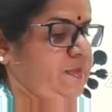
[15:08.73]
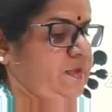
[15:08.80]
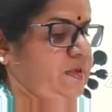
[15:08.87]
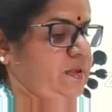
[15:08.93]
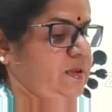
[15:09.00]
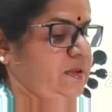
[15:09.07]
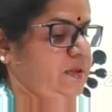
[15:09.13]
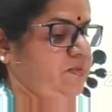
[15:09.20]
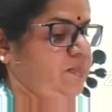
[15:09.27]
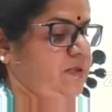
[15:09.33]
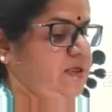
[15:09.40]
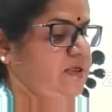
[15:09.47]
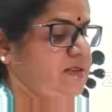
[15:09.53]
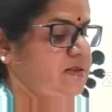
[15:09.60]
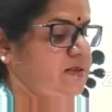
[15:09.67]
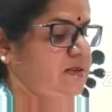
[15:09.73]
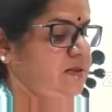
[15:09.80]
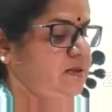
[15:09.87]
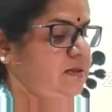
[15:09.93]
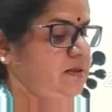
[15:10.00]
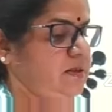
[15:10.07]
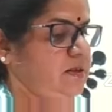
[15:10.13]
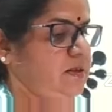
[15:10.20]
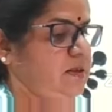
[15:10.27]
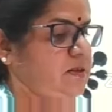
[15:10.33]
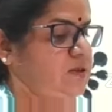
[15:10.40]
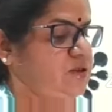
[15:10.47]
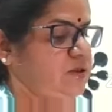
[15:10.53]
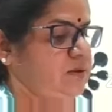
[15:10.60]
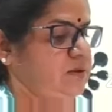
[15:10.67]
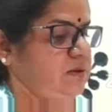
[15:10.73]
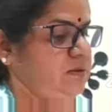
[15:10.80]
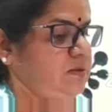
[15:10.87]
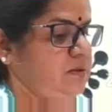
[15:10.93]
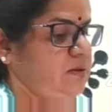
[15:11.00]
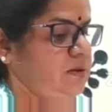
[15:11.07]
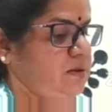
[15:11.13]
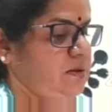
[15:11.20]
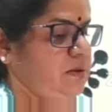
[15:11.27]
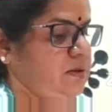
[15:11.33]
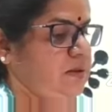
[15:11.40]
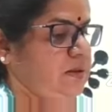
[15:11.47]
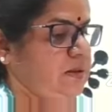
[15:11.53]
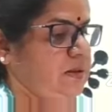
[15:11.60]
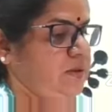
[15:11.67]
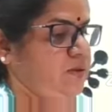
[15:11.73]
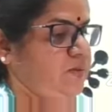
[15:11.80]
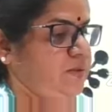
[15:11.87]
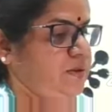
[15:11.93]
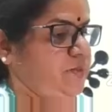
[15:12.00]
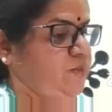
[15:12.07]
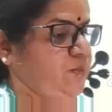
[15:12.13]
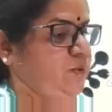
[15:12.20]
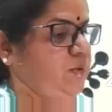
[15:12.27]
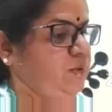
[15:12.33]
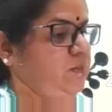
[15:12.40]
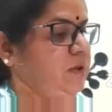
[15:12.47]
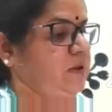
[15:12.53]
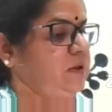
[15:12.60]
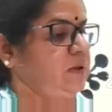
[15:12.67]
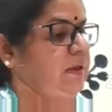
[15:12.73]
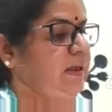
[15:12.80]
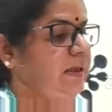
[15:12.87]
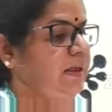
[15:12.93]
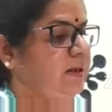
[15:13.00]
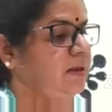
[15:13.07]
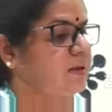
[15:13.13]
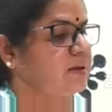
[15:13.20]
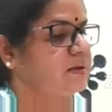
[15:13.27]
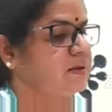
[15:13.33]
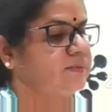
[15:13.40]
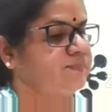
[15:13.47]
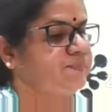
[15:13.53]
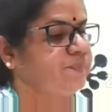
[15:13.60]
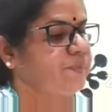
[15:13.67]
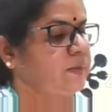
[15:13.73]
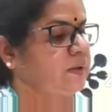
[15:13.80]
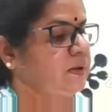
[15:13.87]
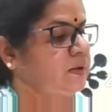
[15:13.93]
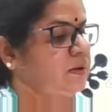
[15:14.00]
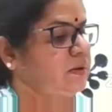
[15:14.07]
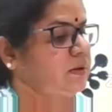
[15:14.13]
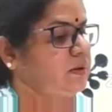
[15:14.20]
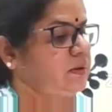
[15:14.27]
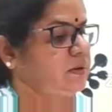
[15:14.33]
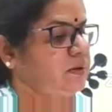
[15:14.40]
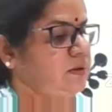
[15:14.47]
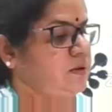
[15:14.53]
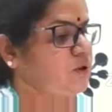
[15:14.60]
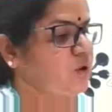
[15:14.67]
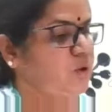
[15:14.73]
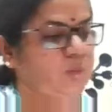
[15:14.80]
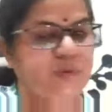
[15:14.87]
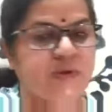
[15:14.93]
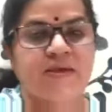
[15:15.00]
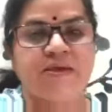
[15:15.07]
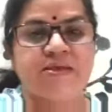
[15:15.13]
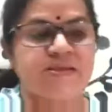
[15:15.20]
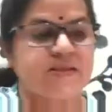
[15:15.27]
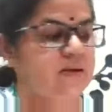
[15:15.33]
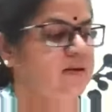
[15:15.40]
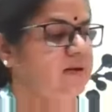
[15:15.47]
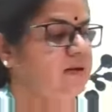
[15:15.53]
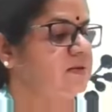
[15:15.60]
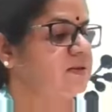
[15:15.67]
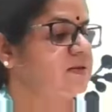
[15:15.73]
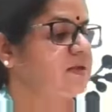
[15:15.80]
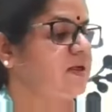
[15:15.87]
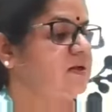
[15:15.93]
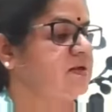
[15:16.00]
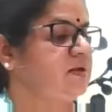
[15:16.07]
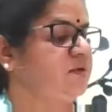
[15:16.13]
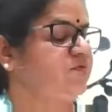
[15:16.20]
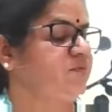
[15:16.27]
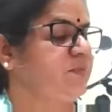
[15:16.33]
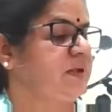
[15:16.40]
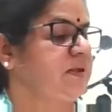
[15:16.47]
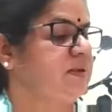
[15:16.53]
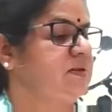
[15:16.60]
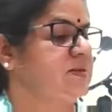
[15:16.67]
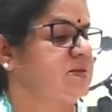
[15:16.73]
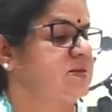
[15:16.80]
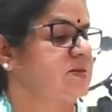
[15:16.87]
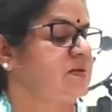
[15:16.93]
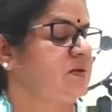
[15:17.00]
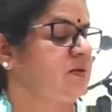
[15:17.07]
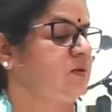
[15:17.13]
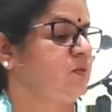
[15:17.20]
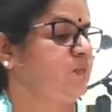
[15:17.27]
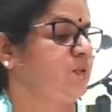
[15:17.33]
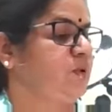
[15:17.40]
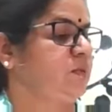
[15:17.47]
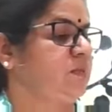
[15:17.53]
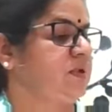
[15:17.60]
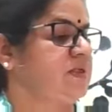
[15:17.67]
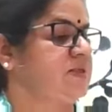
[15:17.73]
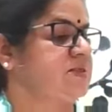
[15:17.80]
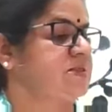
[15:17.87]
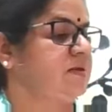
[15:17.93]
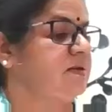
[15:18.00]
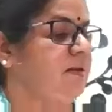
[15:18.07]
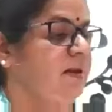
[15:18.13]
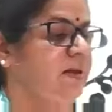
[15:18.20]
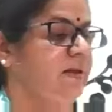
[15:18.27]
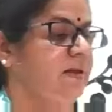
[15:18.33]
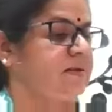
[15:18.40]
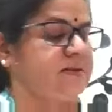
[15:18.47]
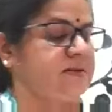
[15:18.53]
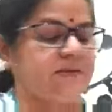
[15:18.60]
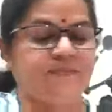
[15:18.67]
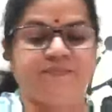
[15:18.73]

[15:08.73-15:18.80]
Yeah, based on the nature, I wrote a poem on lake. The topic is lake. The title of this poem is Lake.